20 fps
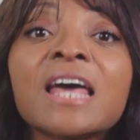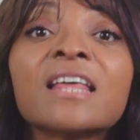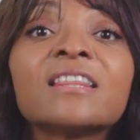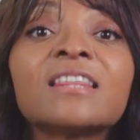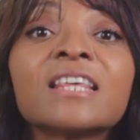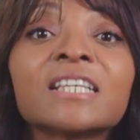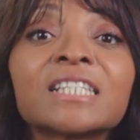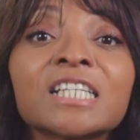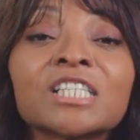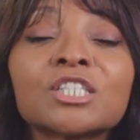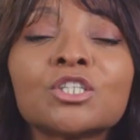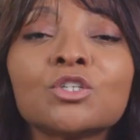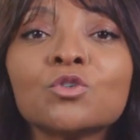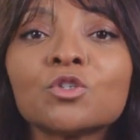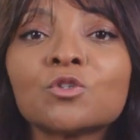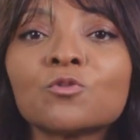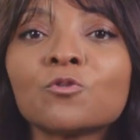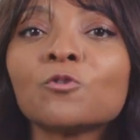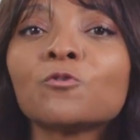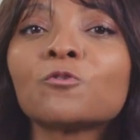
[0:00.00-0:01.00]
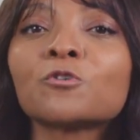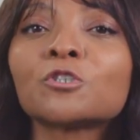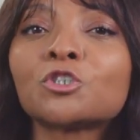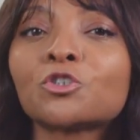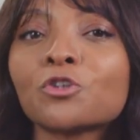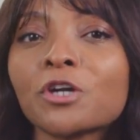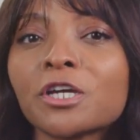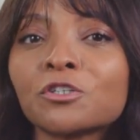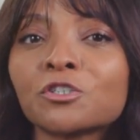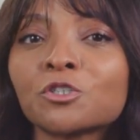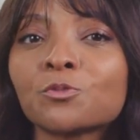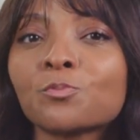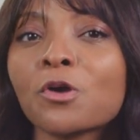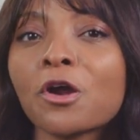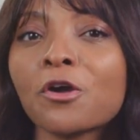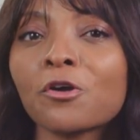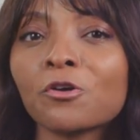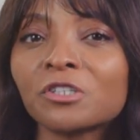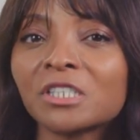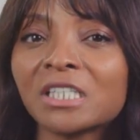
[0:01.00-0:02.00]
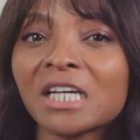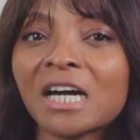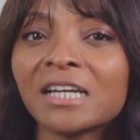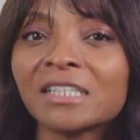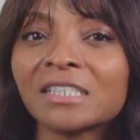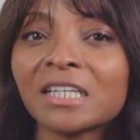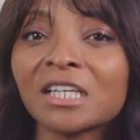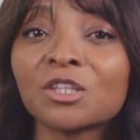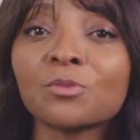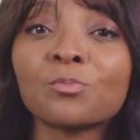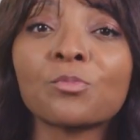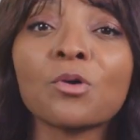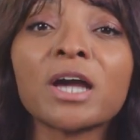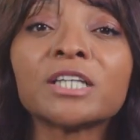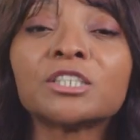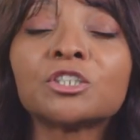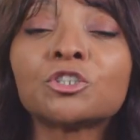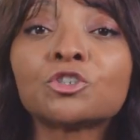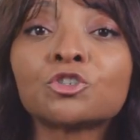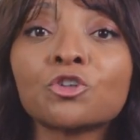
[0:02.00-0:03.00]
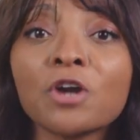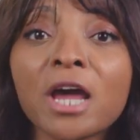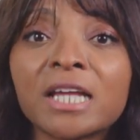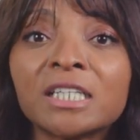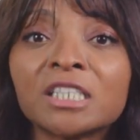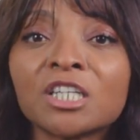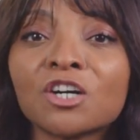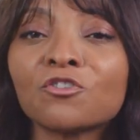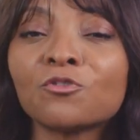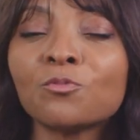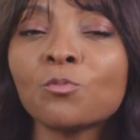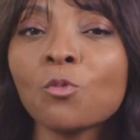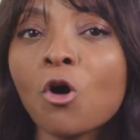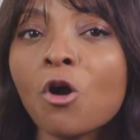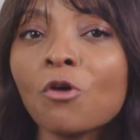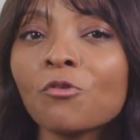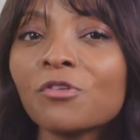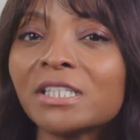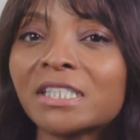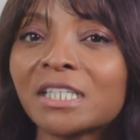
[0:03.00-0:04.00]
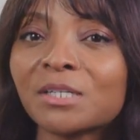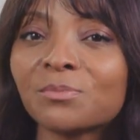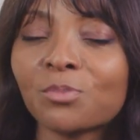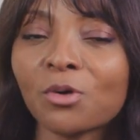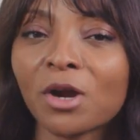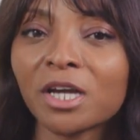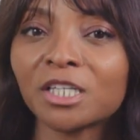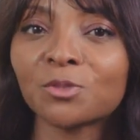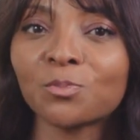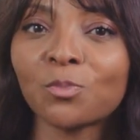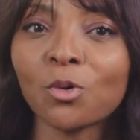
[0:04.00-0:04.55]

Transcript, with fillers: This is useful for traders prioritizing the price trend of more recent price